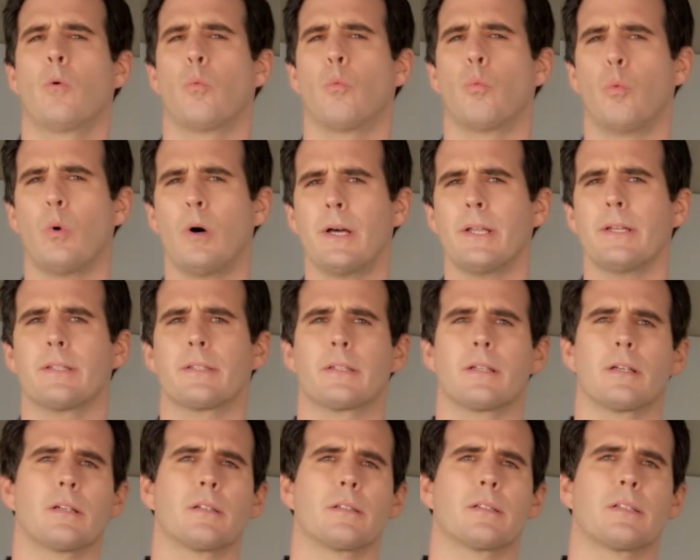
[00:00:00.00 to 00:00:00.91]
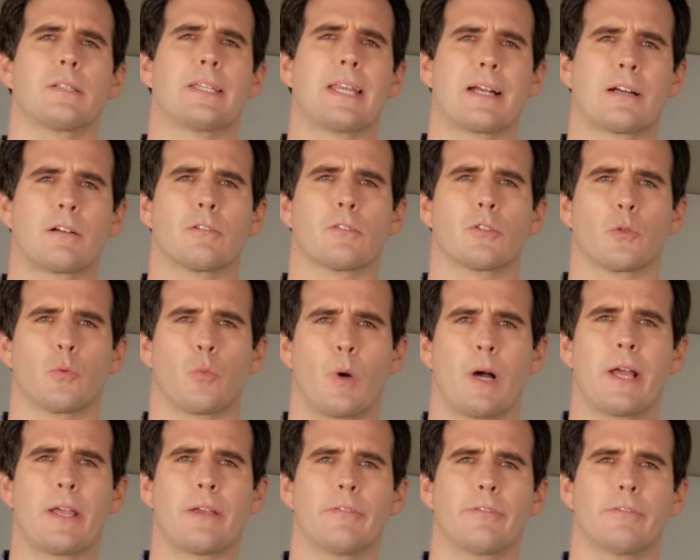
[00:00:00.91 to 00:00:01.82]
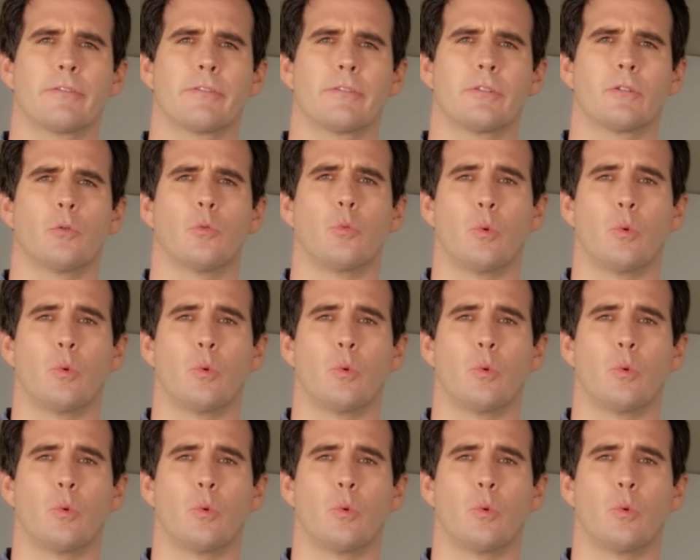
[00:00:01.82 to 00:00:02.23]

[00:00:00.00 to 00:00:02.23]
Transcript: What does Daryl's wife